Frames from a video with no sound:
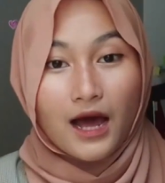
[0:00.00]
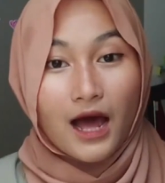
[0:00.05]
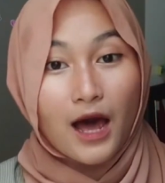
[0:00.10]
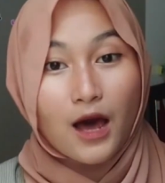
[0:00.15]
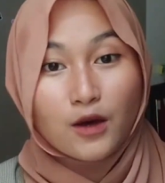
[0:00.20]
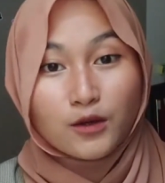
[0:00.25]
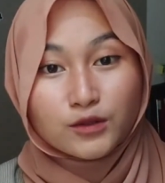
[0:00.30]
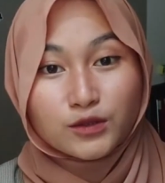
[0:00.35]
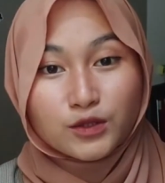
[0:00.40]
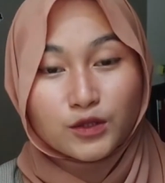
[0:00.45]

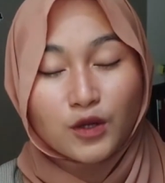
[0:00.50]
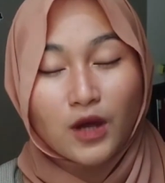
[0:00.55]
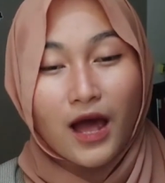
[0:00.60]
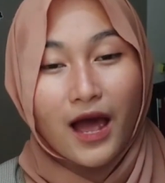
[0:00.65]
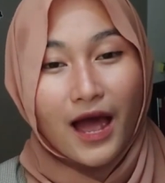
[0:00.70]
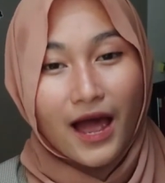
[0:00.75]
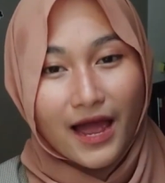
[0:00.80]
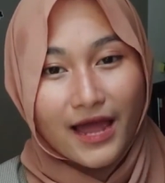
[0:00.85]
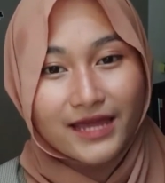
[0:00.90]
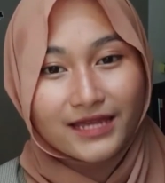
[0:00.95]
How do
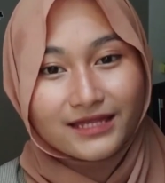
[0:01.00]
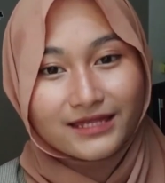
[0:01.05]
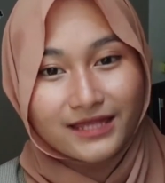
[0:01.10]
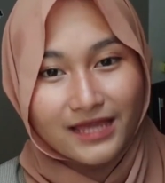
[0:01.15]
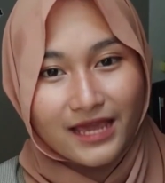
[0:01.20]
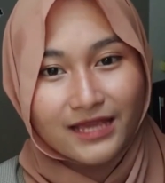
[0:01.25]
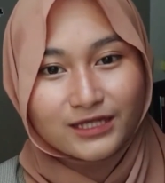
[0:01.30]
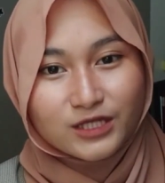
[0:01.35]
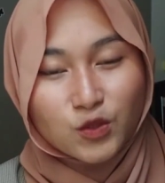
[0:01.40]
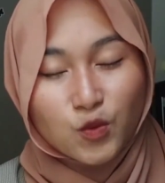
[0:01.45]
I
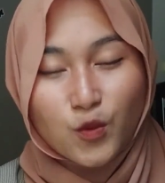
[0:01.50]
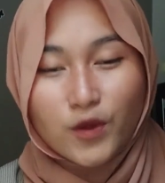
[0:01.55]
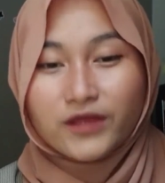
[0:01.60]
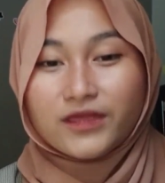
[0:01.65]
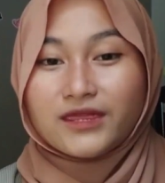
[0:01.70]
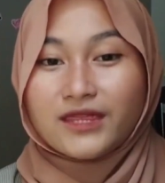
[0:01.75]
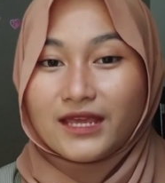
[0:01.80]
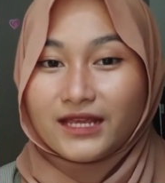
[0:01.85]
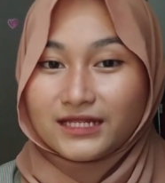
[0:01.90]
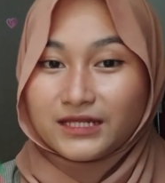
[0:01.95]
teach
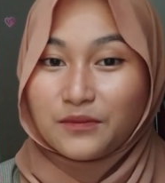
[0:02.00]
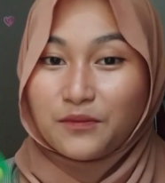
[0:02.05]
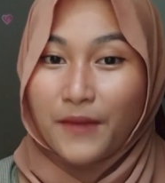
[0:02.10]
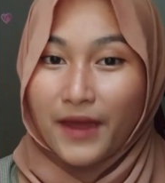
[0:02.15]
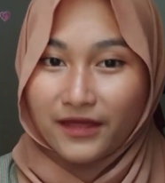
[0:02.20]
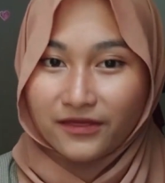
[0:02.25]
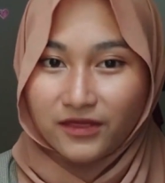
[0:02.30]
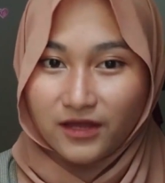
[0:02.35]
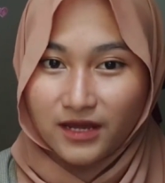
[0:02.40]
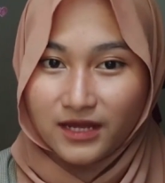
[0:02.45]
with this
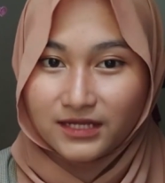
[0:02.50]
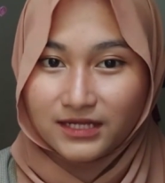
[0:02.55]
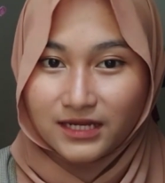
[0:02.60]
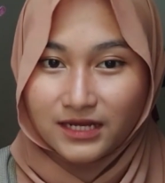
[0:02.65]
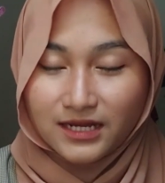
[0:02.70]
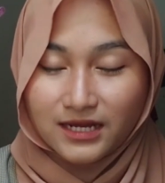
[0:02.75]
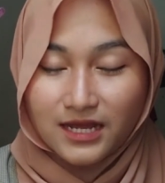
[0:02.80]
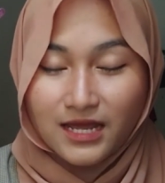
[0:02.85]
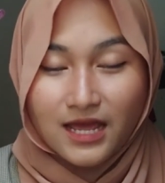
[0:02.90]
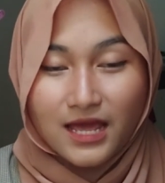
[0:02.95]
method?